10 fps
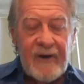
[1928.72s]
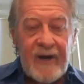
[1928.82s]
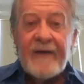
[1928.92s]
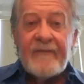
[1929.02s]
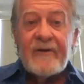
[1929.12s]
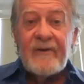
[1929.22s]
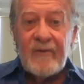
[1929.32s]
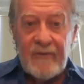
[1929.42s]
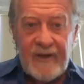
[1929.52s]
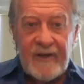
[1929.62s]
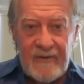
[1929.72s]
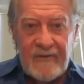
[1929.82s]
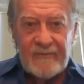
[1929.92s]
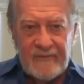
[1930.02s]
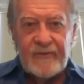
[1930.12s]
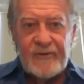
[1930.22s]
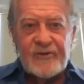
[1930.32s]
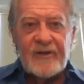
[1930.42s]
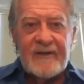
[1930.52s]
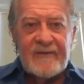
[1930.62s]
have it or they don't,
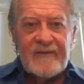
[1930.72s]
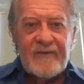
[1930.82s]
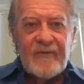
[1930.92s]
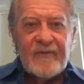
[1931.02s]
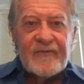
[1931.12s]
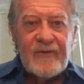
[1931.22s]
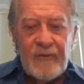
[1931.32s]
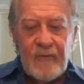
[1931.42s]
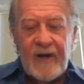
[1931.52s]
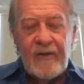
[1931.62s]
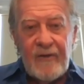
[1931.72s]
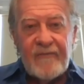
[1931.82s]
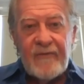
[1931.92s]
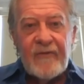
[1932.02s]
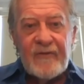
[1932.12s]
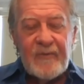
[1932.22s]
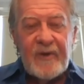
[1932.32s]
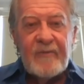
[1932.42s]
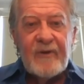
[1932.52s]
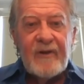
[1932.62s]
usually, and so forth. So you want to look for those
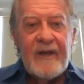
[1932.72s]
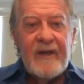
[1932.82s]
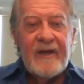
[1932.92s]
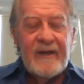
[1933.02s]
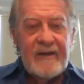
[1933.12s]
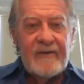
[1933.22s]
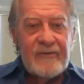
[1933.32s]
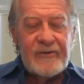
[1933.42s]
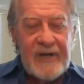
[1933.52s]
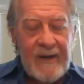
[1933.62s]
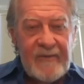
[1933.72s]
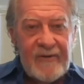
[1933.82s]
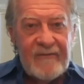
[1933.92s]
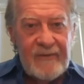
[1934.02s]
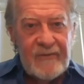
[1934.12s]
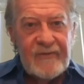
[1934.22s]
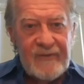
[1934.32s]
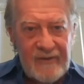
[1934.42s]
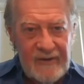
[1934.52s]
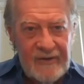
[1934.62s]
people in your job interviews
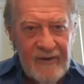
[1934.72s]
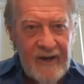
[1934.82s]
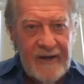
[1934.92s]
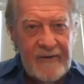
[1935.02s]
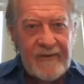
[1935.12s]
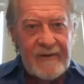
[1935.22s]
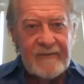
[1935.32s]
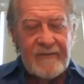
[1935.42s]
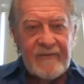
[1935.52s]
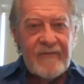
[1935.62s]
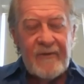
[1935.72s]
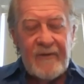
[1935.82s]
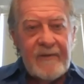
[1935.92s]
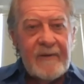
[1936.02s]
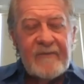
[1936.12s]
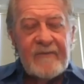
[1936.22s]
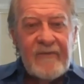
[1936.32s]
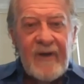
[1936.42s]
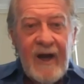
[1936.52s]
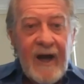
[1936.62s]
and in your hiring and so forth. And so
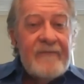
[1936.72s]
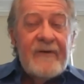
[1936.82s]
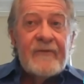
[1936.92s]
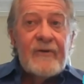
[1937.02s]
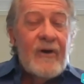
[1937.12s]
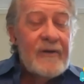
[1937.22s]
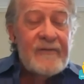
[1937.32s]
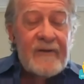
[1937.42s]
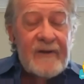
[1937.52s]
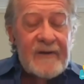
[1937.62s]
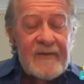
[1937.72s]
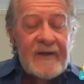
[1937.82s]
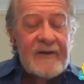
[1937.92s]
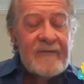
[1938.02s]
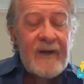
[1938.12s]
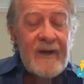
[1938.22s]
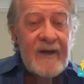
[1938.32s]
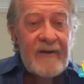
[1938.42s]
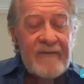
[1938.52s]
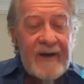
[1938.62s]
I've even gone to the extent of,
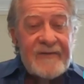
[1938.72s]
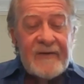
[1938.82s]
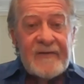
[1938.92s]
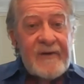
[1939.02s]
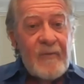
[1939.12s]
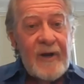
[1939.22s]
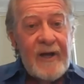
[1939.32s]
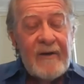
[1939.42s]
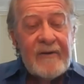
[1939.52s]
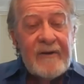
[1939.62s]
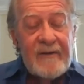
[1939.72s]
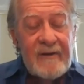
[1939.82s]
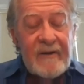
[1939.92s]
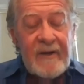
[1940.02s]
if I see someone out in the